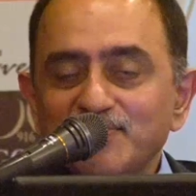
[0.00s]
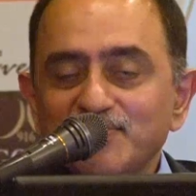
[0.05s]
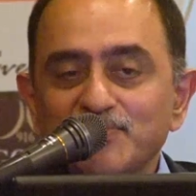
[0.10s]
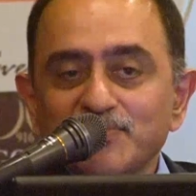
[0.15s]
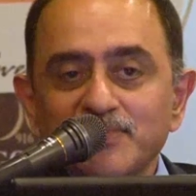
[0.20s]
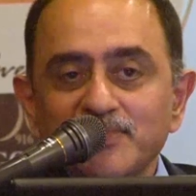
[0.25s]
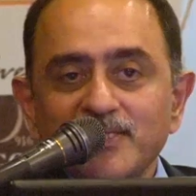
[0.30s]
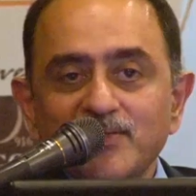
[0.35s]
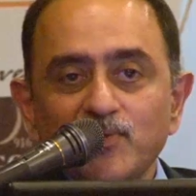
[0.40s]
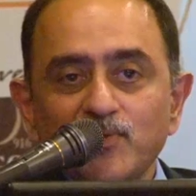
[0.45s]

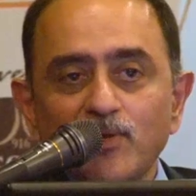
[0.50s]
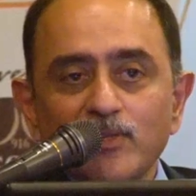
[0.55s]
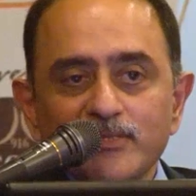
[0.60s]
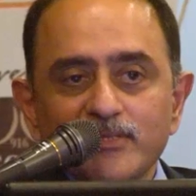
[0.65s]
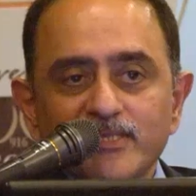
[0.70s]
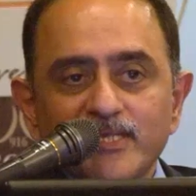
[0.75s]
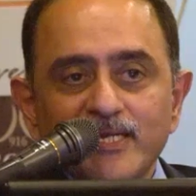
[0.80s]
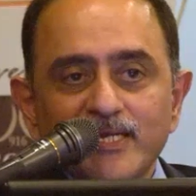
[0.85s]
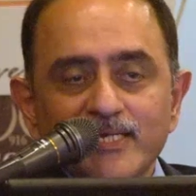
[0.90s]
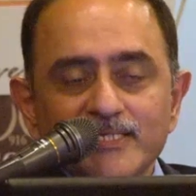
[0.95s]
So the
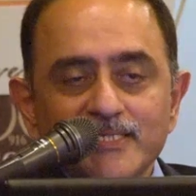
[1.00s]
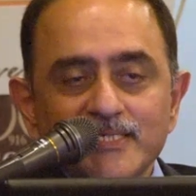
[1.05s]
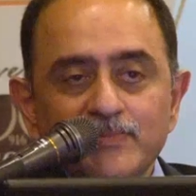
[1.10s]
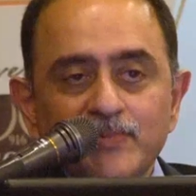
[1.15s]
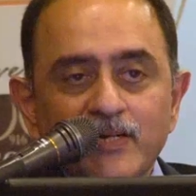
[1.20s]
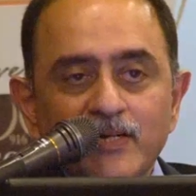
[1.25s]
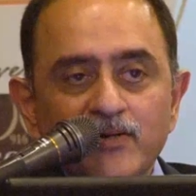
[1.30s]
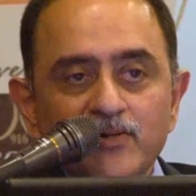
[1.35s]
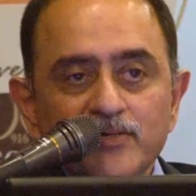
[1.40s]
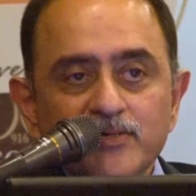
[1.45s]
whole thing is
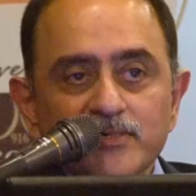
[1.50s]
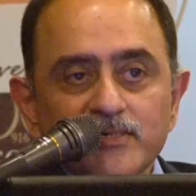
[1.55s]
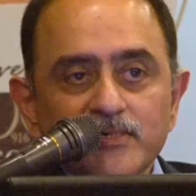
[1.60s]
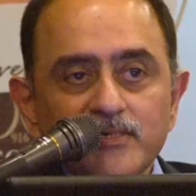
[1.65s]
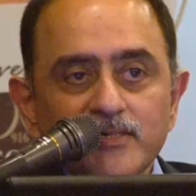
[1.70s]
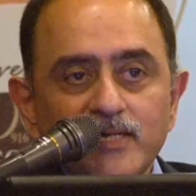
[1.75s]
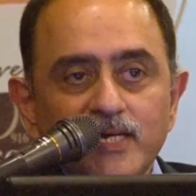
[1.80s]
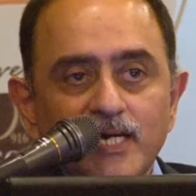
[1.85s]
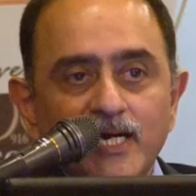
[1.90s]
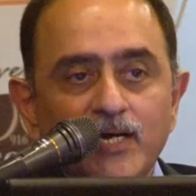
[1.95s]
about
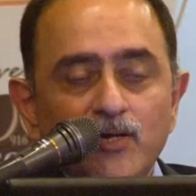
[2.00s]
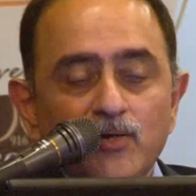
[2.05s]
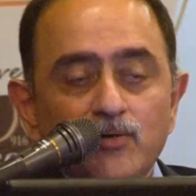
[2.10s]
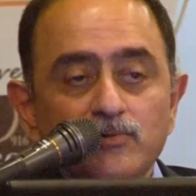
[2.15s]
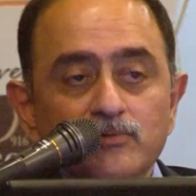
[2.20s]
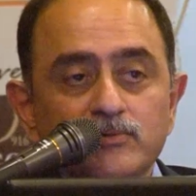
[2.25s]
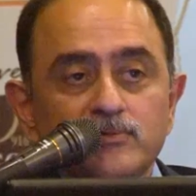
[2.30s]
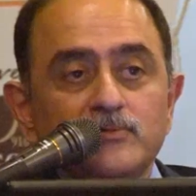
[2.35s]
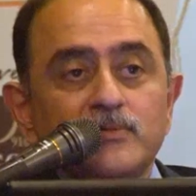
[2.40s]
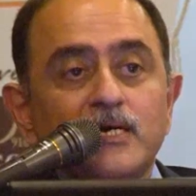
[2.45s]

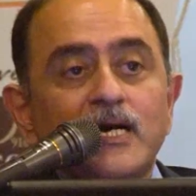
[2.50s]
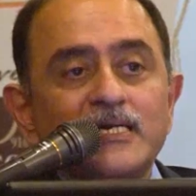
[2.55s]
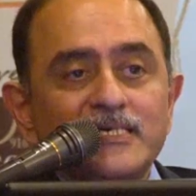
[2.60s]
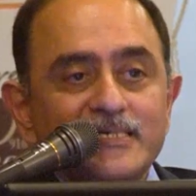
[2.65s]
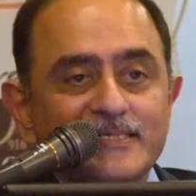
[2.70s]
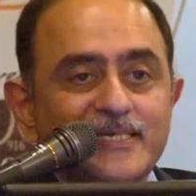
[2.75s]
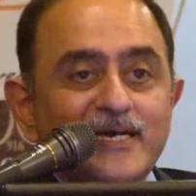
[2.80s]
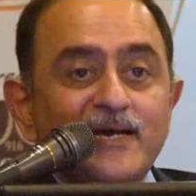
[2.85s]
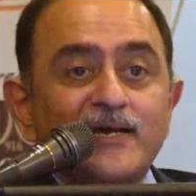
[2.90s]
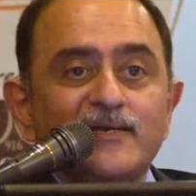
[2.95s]
how you
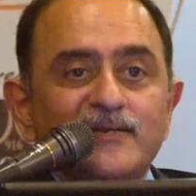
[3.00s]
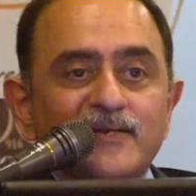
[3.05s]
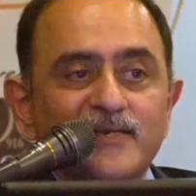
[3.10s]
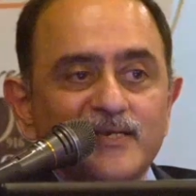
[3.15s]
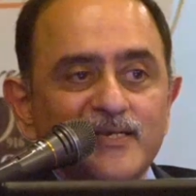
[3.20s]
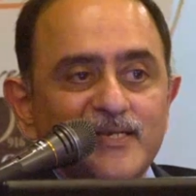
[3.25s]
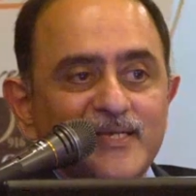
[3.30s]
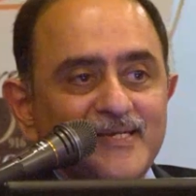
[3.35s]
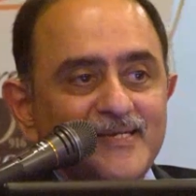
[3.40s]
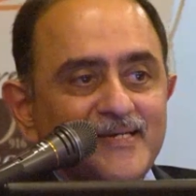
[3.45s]

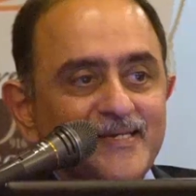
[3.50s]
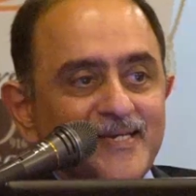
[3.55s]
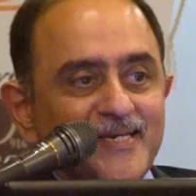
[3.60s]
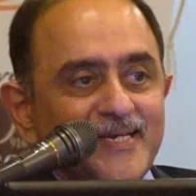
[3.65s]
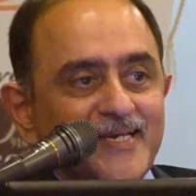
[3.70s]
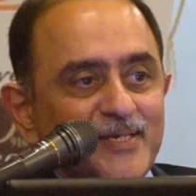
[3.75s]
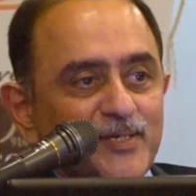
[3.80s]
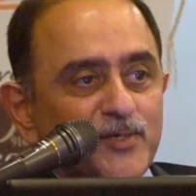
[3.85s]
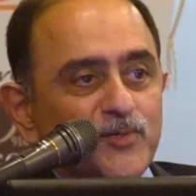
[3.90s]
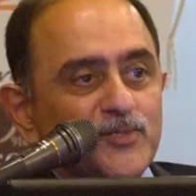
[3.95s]
untiringly
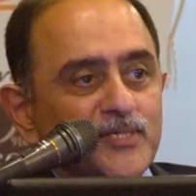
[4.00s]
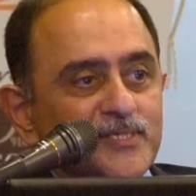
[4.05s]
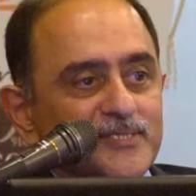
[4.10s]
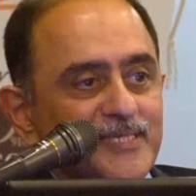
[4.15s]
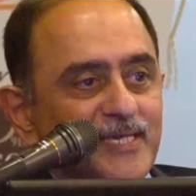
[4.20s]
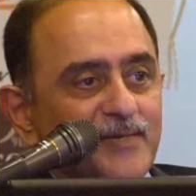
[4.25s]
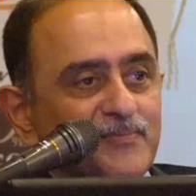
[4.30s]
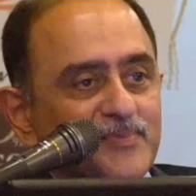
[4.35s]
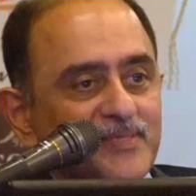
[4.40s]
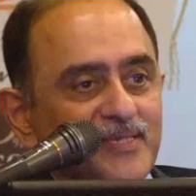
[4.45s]
do the
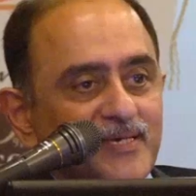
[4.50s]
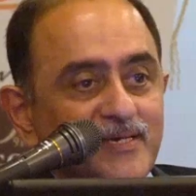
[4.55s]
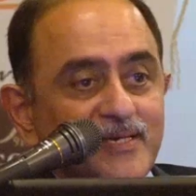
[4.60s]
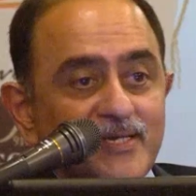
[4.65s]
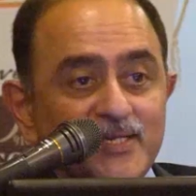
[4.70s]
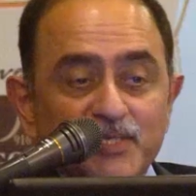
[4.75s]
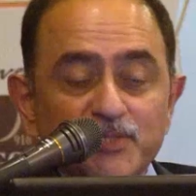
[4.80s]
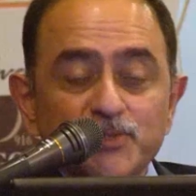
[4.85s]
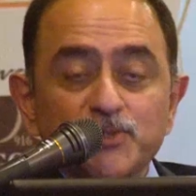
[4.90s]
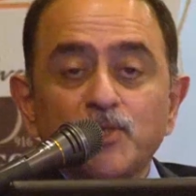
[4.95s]
same
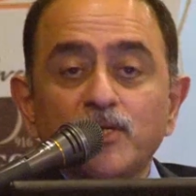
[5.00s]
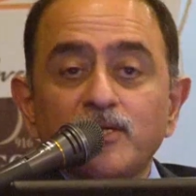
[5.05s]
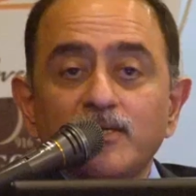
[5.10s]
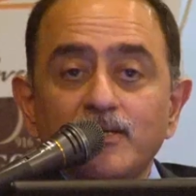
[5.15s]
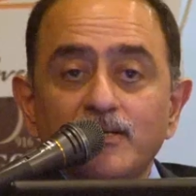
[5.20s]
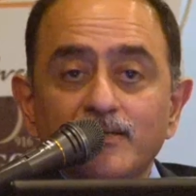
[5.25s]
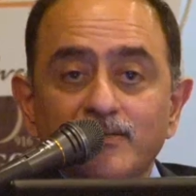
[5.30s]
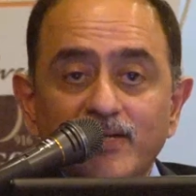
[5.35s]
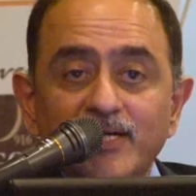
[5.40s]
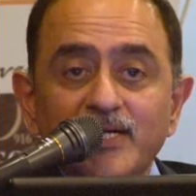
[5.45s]
thing and
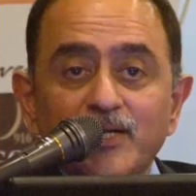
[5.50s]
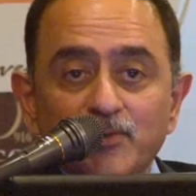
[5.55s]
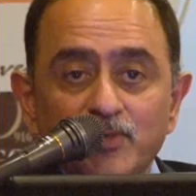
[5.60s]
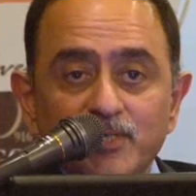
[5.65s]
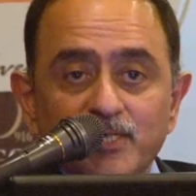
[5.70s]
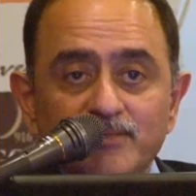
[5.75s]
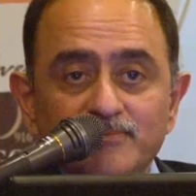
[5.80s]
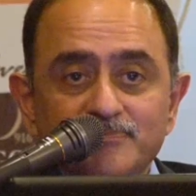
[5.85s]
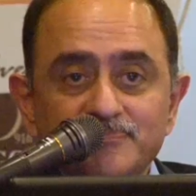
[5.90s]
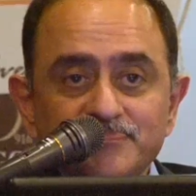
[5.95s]
enjoy a great
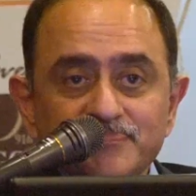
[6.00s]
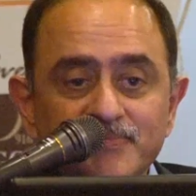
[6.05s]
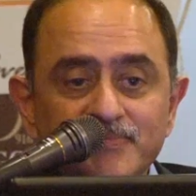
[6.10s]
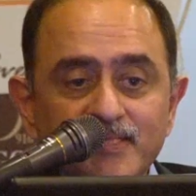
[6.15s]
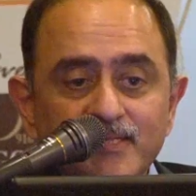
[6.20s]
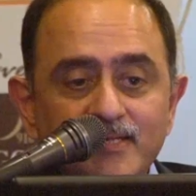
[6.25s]
outcome.